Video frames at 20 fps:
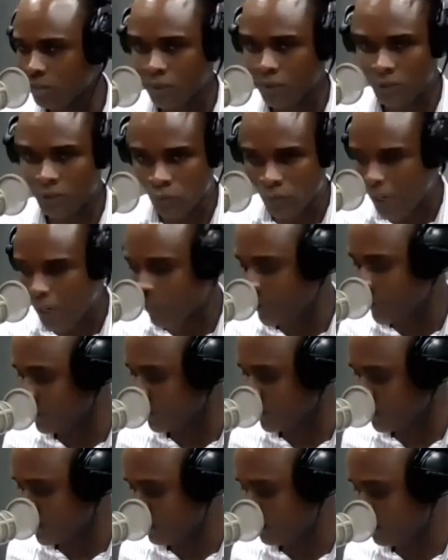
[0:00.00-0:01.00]
But while we're
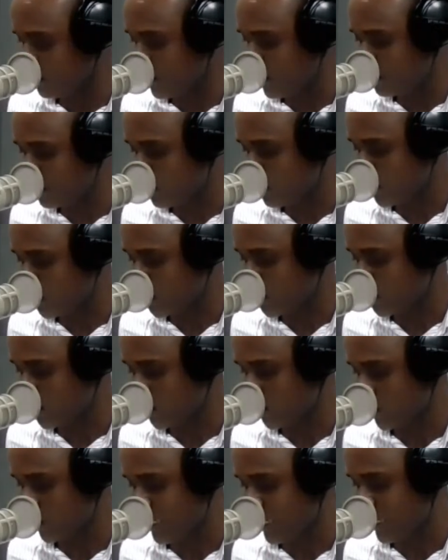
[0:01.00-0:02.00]
on, if you got questions
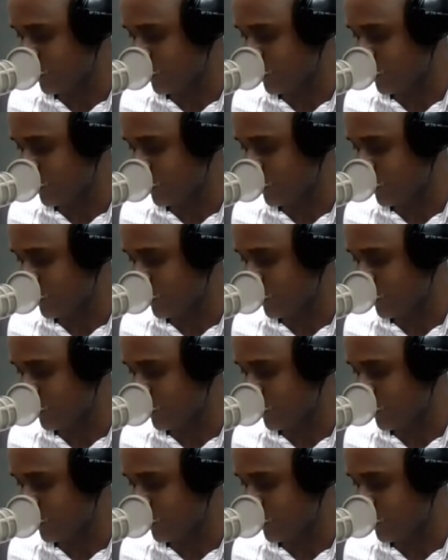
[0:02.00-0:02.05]
for her,